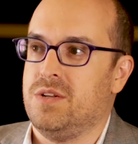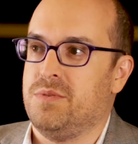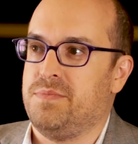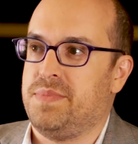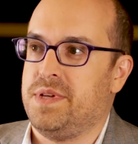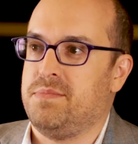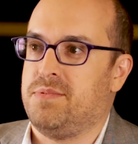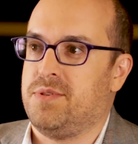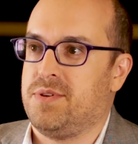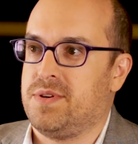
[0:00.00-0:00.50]

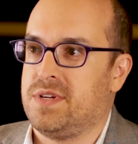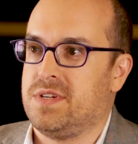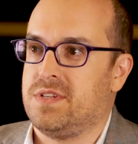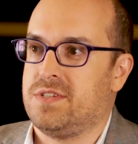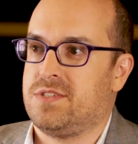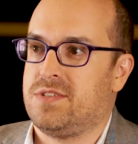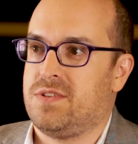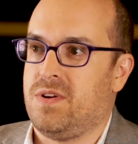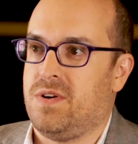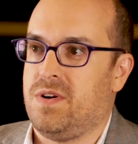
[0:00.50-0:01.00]
people are going to
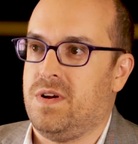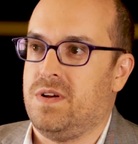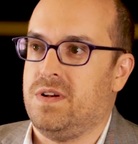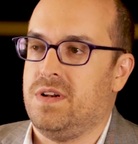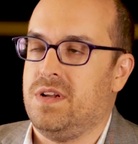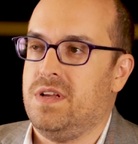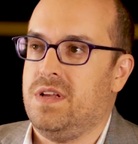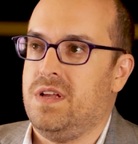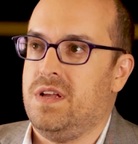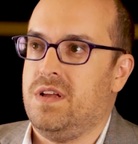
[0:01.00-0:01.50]

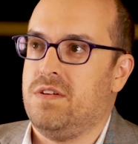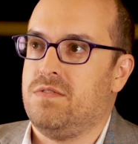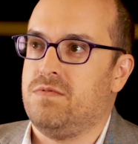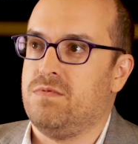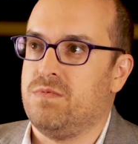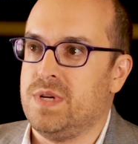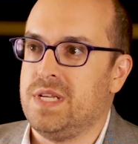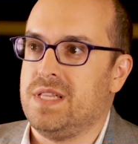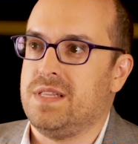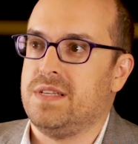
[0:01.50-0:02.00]
start
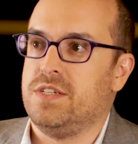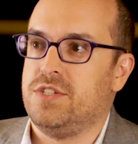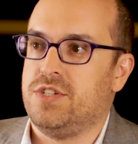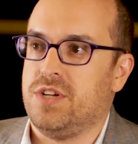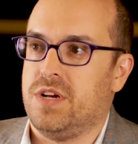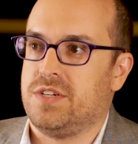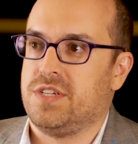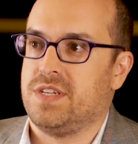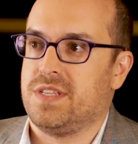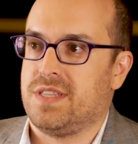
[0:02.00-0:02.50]
really
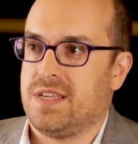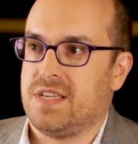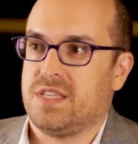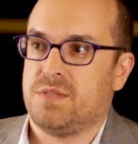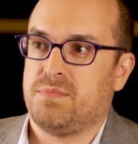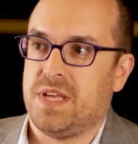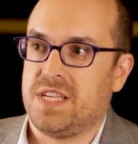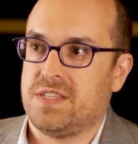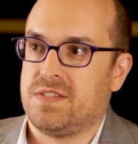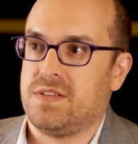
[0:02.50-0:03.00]
judging things
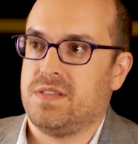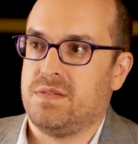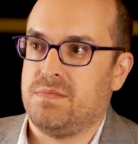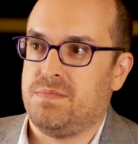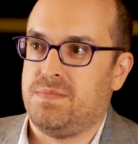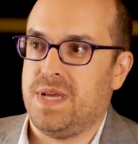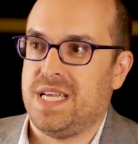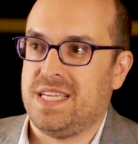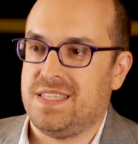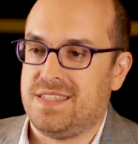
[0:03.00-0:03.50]
based on the
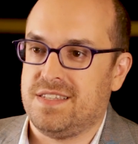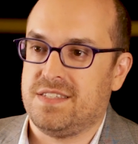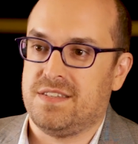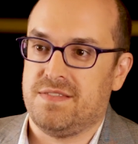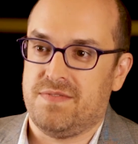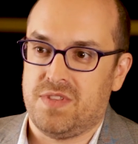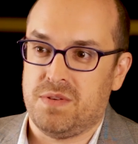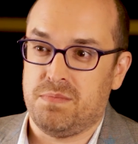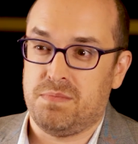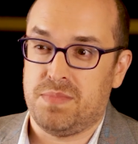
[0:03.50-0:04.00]
basis
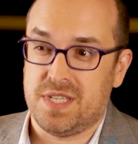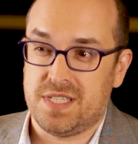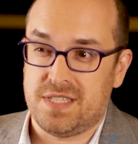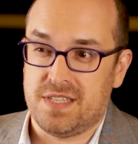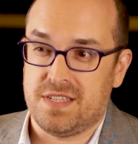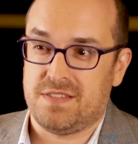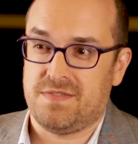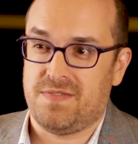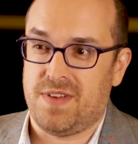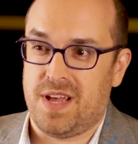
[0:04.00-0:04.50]
of the
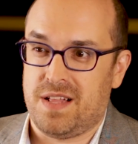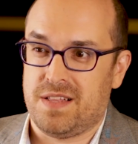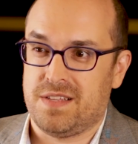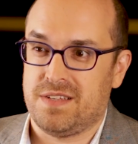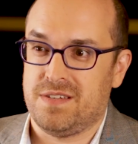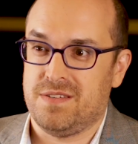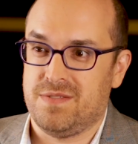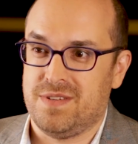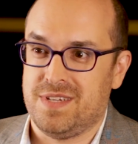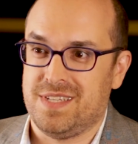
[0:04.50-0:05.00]
business
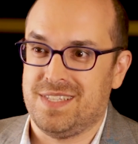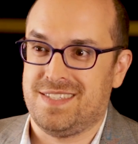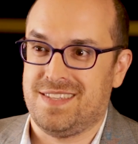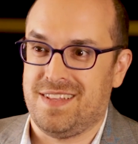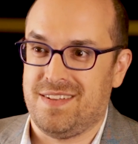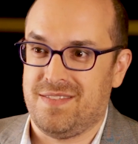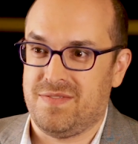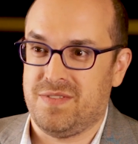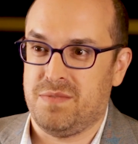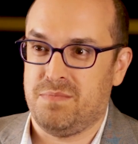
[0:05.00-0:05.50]
value
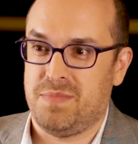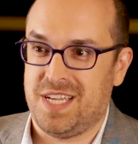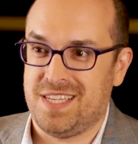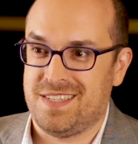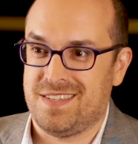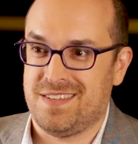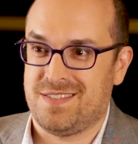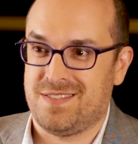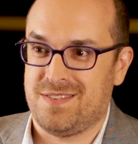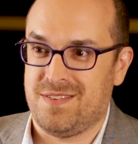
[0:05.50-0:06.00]
instead of the
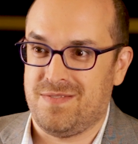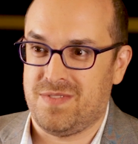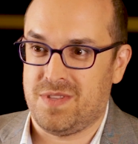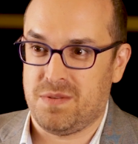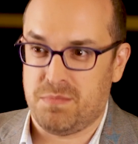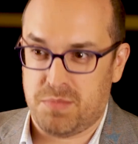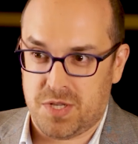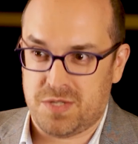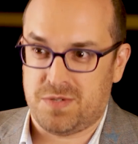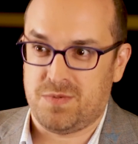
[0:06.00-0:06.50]
basis of
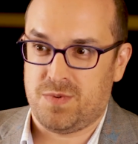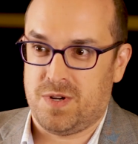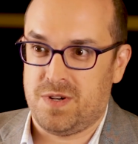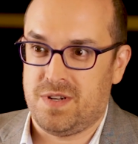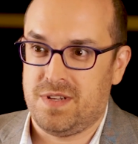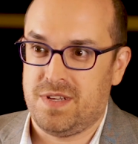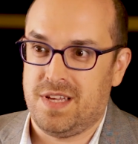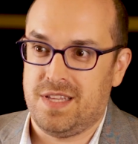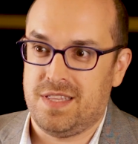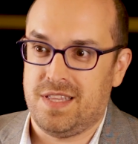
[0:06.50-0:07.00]
the buzzword.
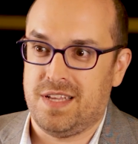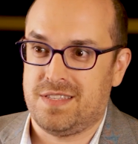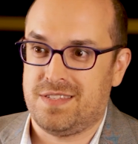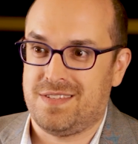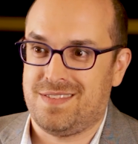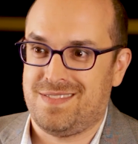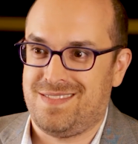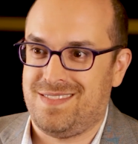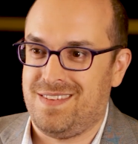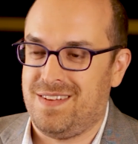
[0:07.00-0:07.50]
And
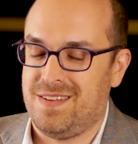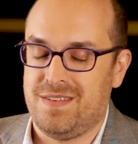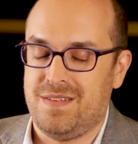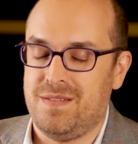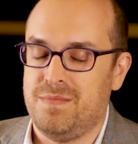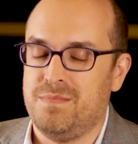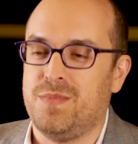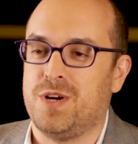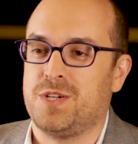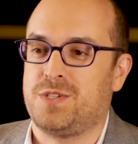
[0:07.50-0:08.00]
that's a
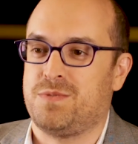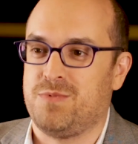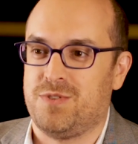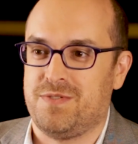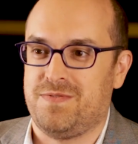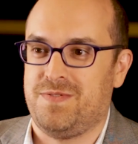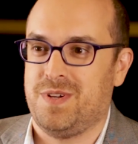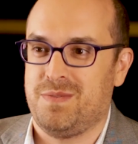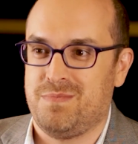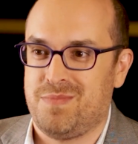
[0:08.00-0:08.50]
much more
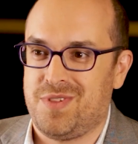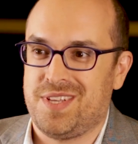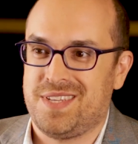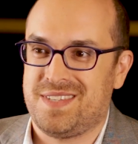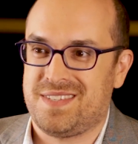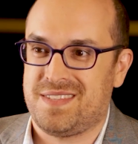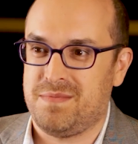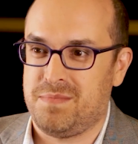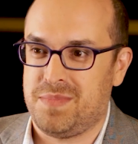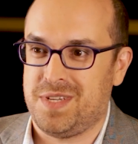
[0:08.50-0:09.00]
fun
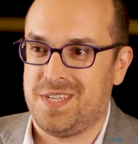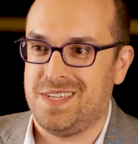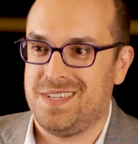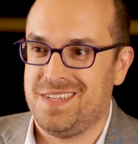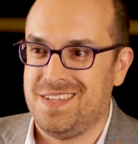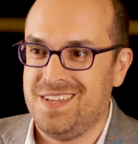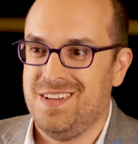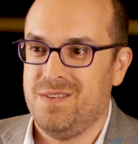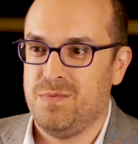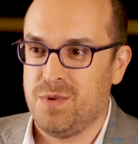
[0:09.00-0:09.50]
place to
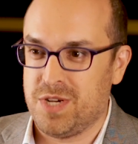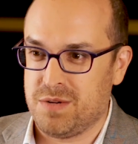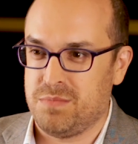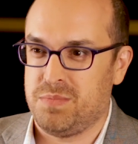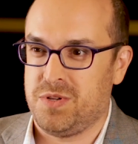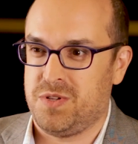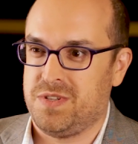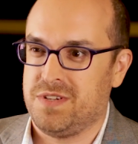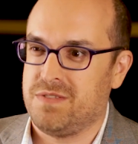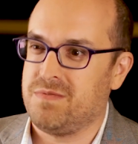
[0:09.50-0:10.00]
be when you're
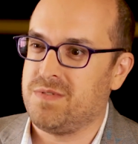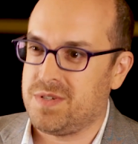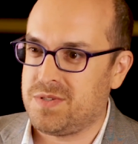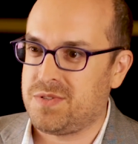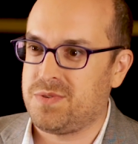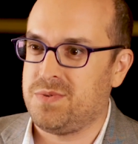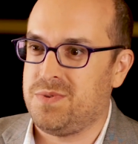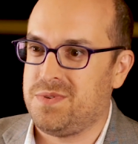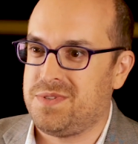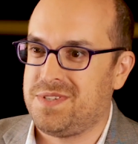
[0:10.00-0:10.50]
building real
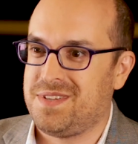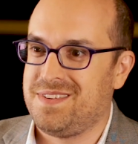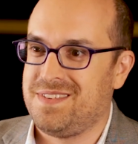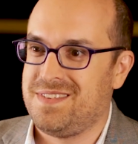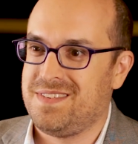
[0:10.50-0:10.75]
tools.